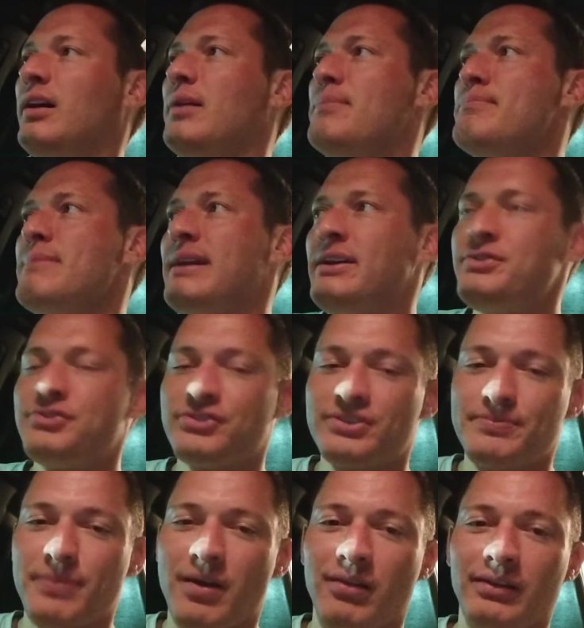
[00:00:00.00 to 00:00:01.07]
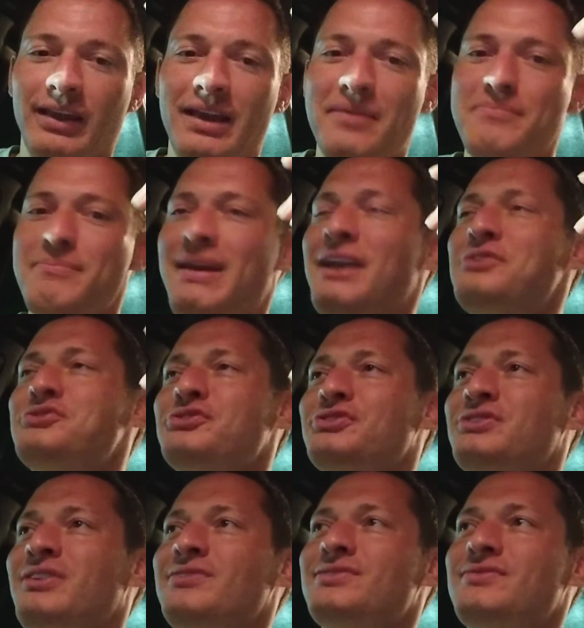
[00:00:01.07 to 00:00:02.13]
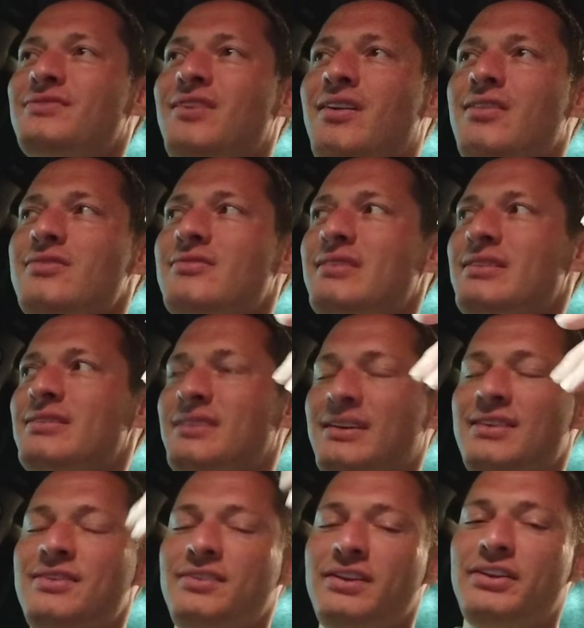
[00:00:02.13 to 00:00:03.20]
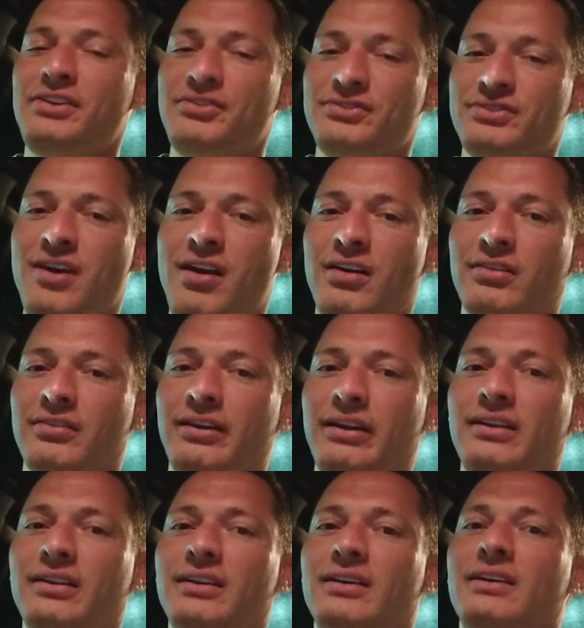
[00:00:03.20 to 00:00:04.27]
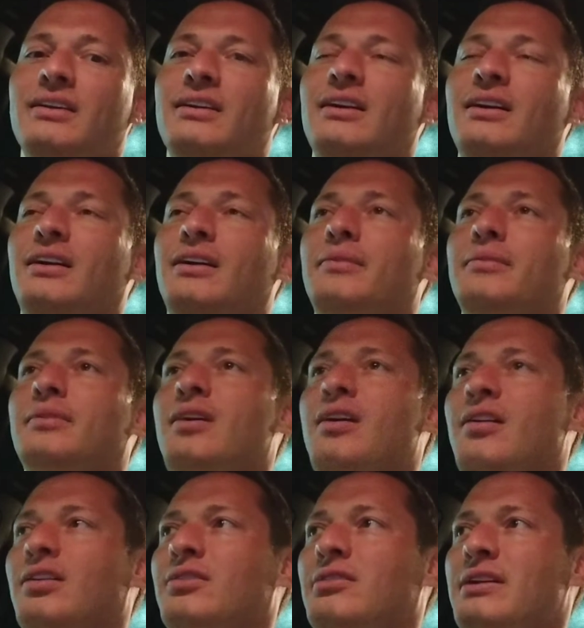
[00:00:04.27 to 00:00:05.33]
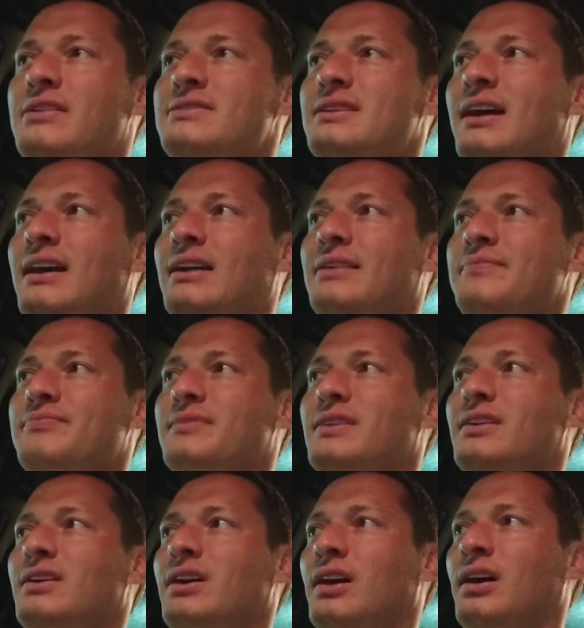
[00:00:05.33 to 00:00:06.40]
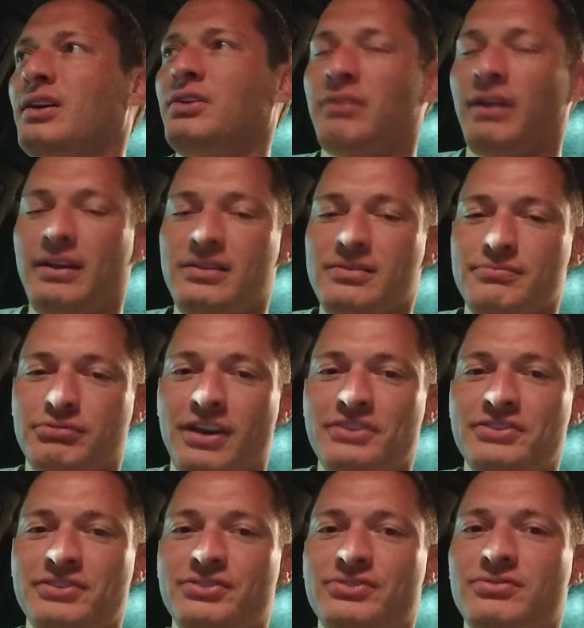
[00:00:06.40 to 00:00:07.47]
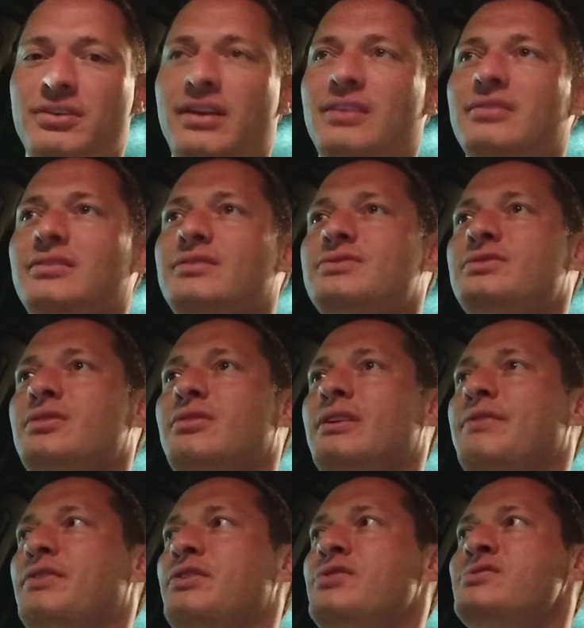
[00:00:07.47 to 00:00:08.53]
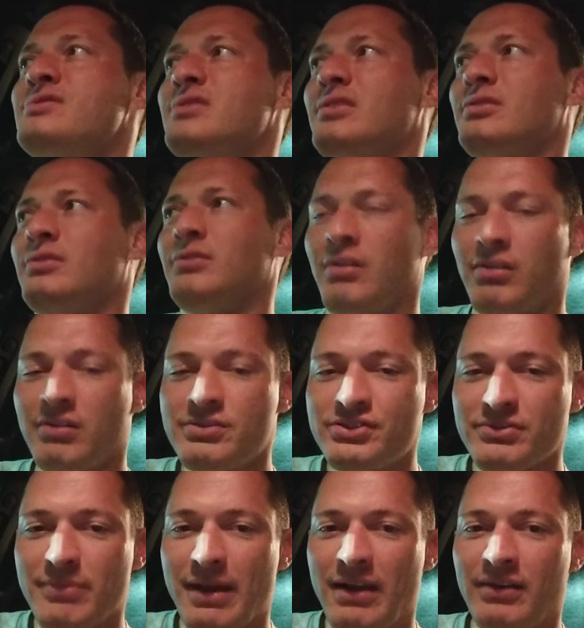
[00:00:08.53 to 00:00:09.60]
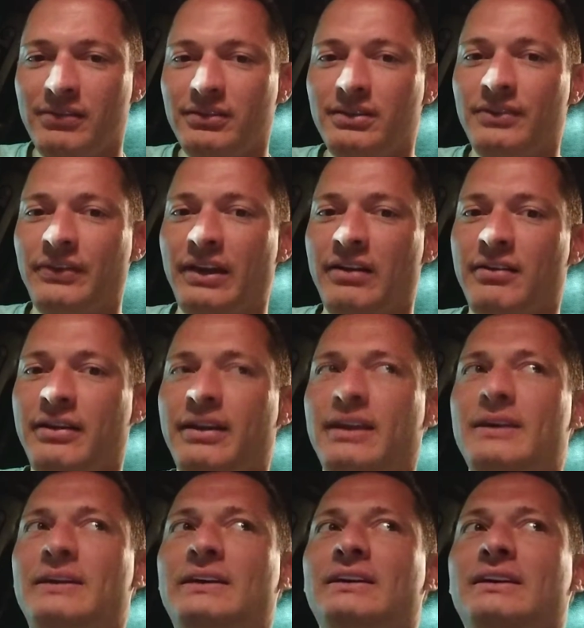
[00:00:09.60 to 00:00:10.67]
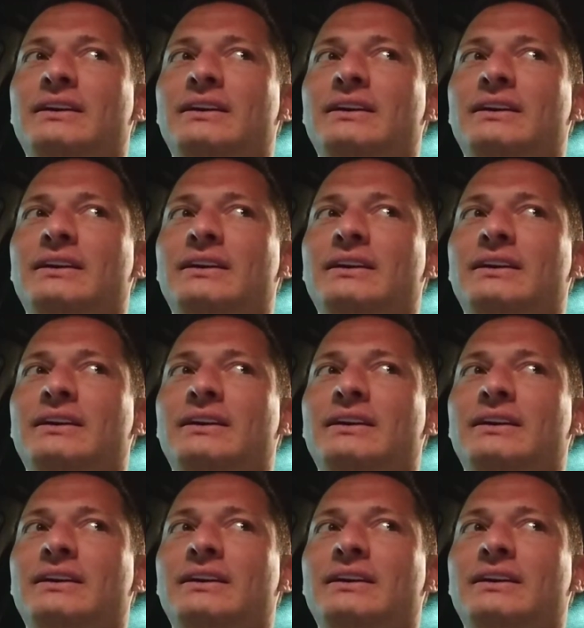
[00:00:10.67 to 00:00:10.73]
major spalling, major chunks of concrete, then you need to use concrete. Concrete's got a great compression strength, so if you're using a large amount of area,